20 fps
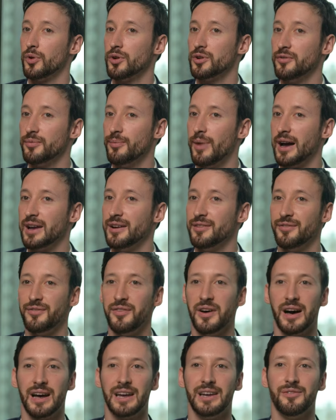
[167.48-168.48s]
one of my
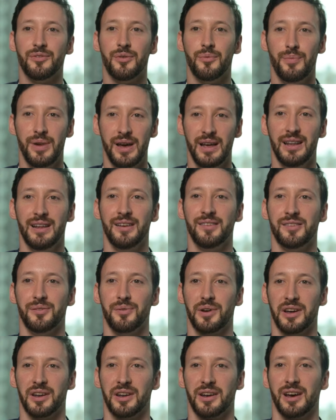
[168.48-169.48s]
5 pillars that
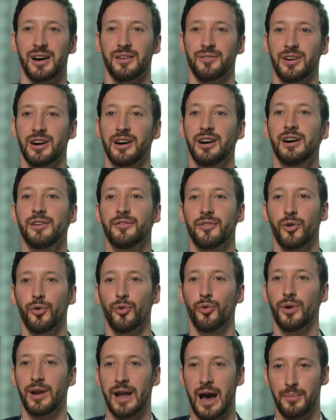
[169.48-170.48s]
we're going to cover for
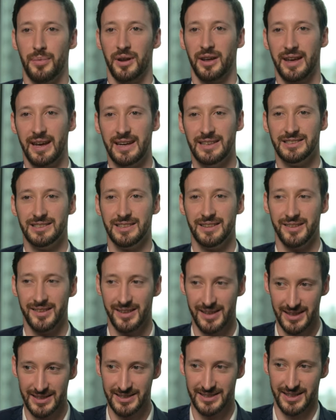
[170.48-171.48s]
all applications
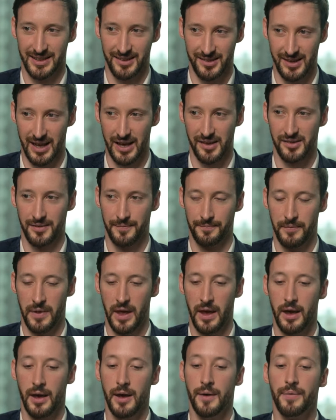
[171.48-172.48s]
success.
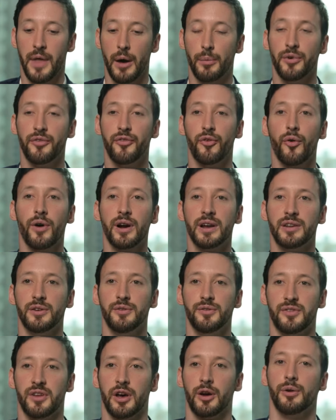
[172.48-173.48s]
Now, before I do
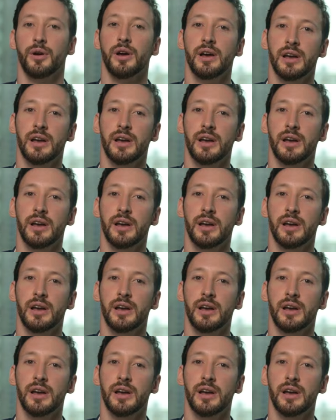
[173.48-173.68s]
so,